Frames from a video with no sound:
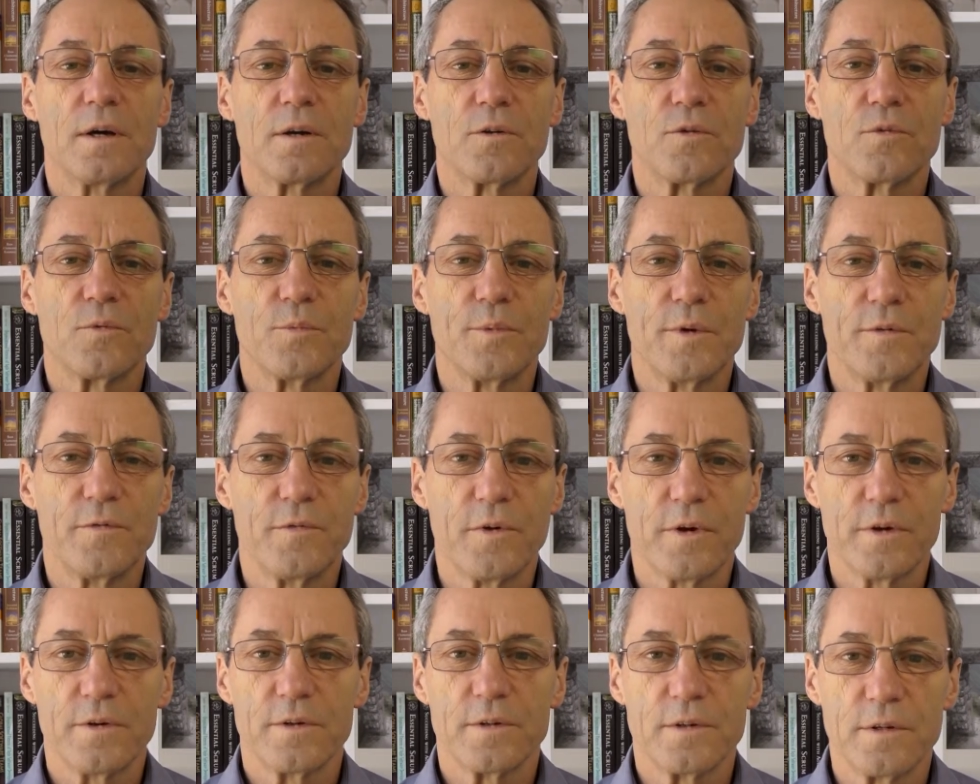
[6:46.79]
it would be
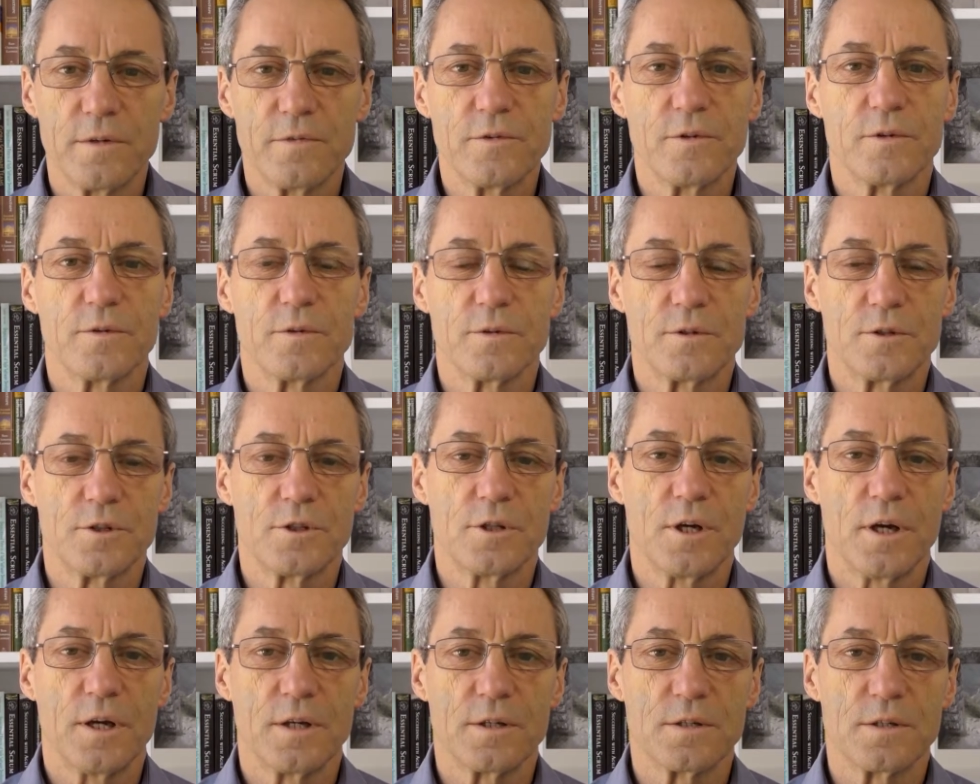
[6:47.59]
very difficult to
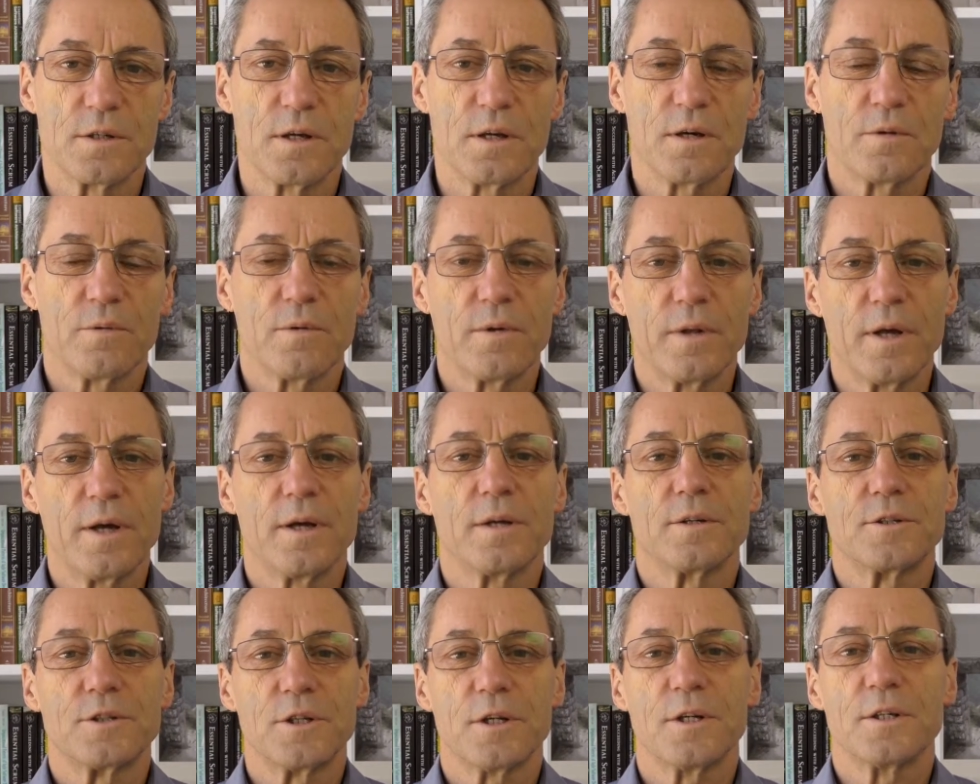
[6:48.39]
change that
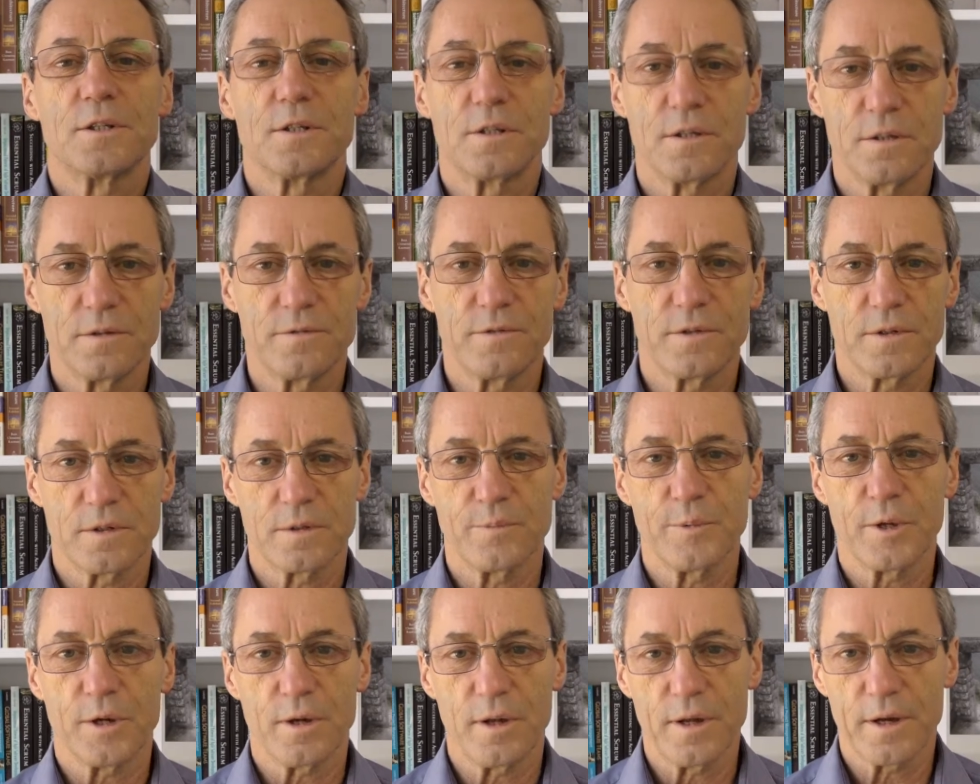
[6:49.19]
without changing the
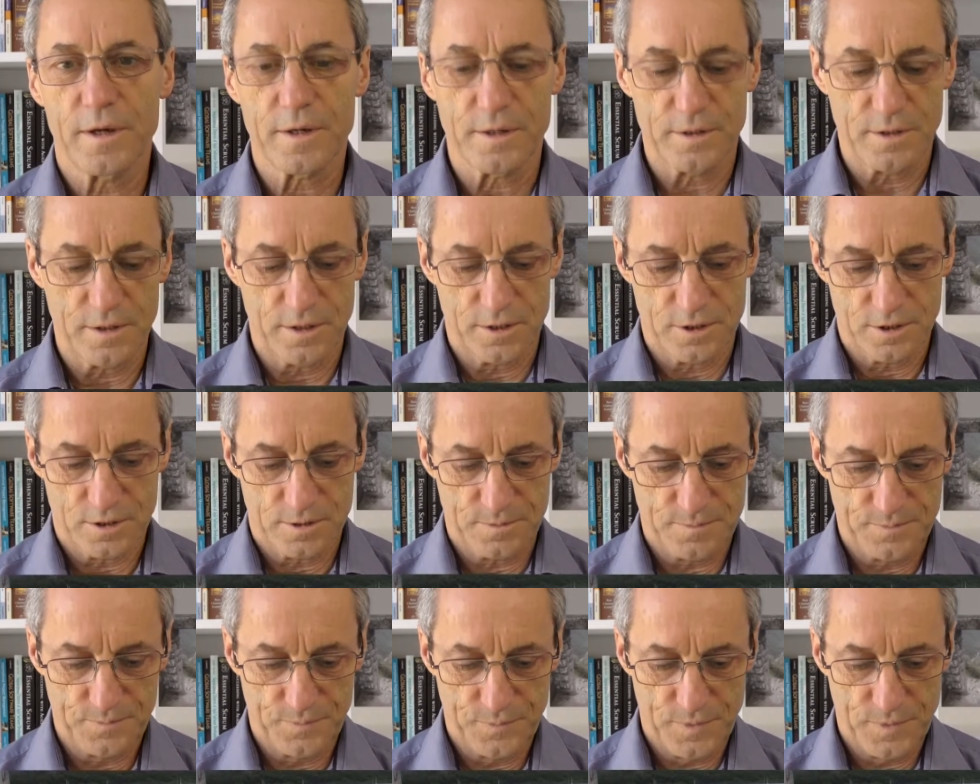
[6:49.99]
fundamental architecture.